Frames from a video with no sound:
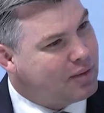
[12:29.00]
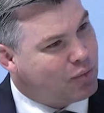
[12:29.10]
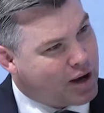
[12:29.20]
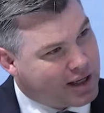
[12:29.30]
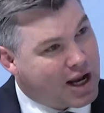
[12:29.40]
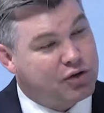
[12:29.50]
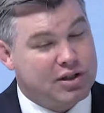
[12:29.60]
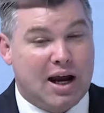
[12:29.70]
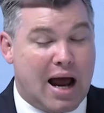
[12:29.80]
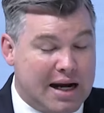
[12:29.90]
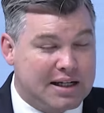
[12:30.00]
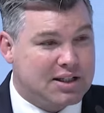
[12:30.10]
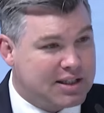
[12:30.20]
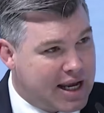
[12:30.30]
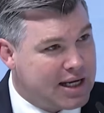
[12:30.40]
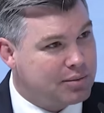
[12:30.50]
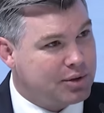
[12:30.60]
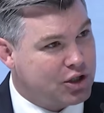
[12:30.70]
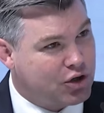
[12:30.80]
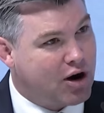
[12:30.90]
when countries are
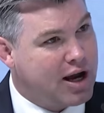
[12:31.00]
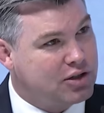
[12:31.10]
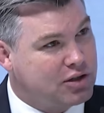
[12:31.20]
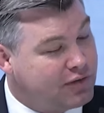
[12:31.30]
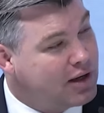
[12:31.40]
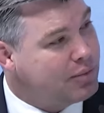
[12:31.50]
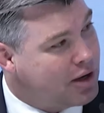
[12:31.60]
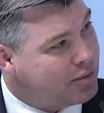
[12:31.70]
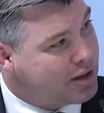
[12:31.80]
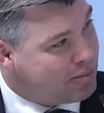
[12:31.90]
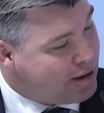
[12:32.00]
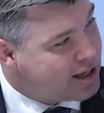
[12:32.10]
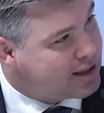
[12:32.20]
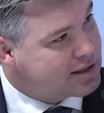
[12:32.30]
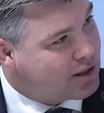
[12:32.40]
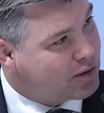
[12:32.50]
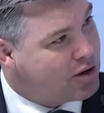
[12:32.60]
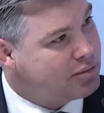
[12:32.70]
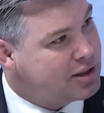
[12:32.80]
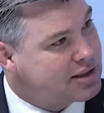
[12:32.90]
understandably trying to develop their markets, their
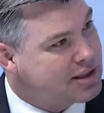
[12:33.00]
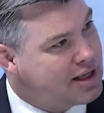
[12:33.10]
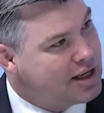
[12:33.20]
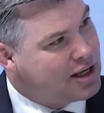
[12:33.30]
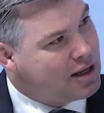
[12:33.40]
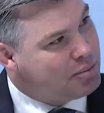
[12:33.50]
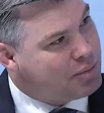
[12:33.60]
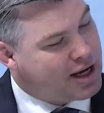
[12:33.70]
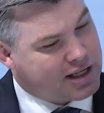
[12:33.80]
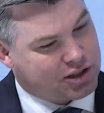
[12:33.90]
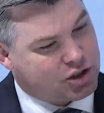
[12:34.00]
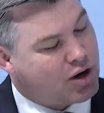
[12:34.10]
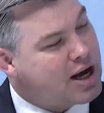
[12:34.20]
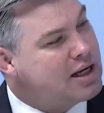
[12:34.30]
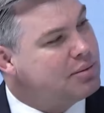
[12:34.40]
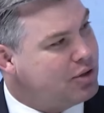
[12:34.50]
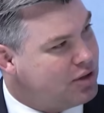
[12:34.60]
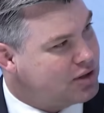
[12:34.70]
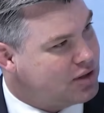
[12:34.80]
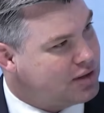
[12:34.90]
economies. But as a trade
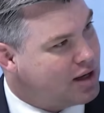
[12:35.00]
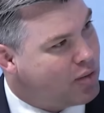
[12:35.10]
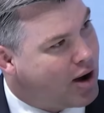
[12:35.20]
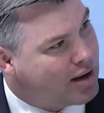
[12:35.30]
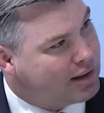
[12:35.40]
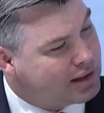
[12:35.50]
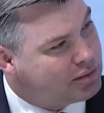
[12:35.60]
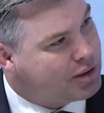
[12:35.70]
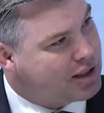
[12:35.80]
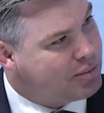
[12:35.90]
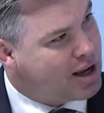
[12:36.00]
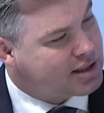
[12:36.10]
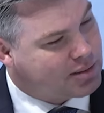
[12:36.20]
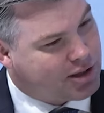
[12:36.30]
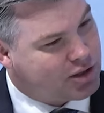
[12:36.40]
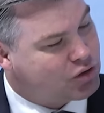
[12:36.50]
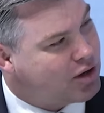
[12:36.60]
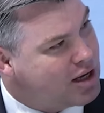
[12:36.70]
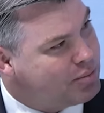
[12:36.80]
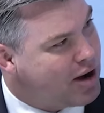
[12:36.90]
person, I worry a little bit about some of those
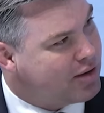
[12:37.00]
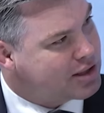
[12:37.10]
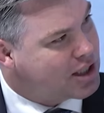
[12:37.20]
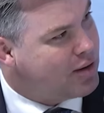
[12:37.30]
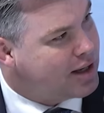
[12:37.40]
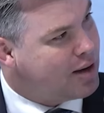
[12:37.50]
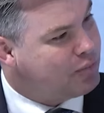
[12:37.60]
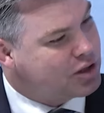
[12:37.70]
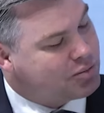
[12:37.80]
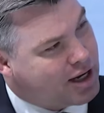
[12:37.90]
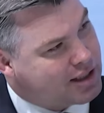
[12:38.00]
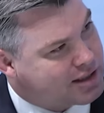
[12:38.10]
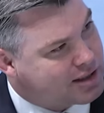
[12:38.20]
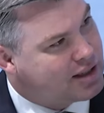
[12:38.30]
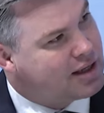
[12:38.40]
trade barriers going up, which makes